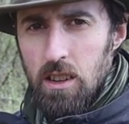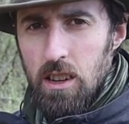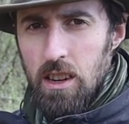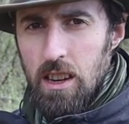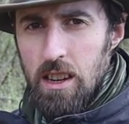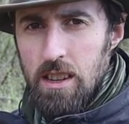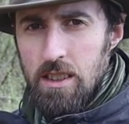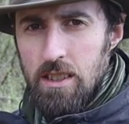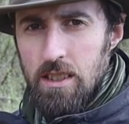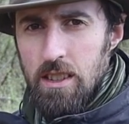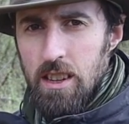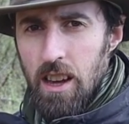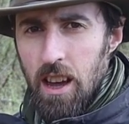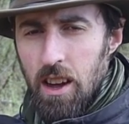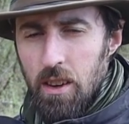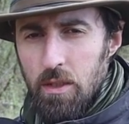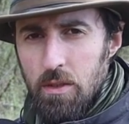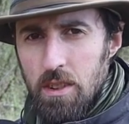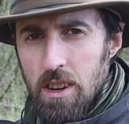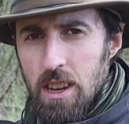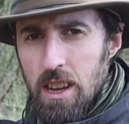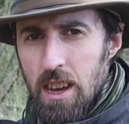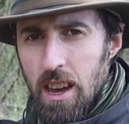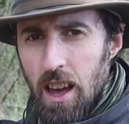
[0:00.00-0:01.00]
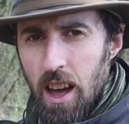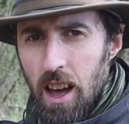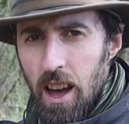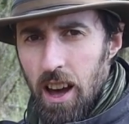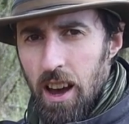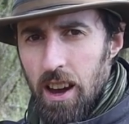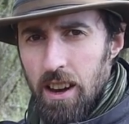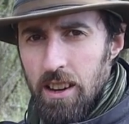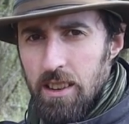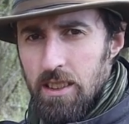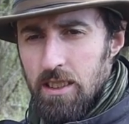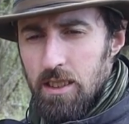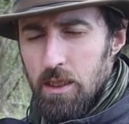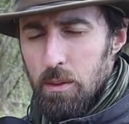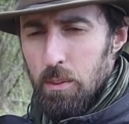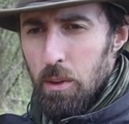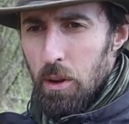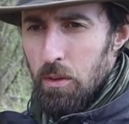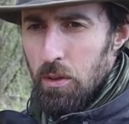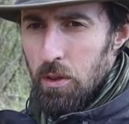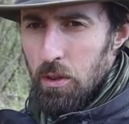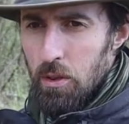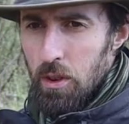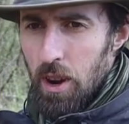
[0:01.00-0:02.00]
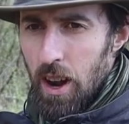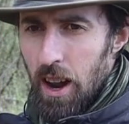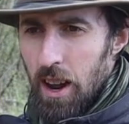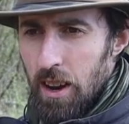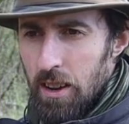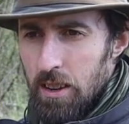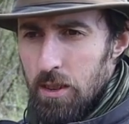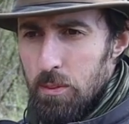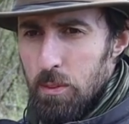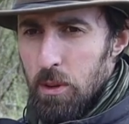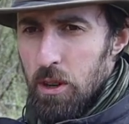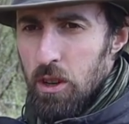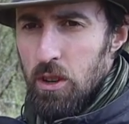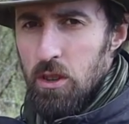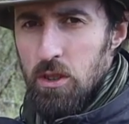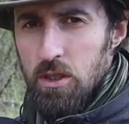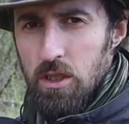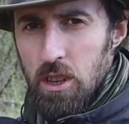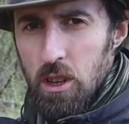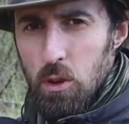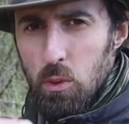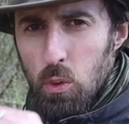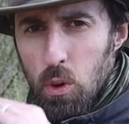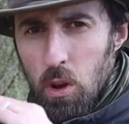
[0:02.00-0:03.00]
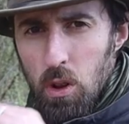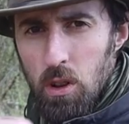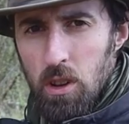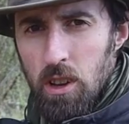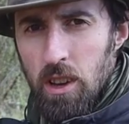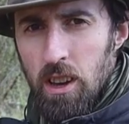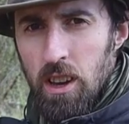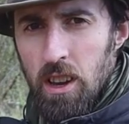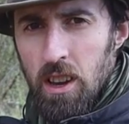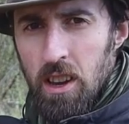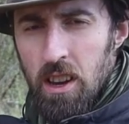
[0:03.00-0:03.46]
least kind of knee height above the ground, because it will,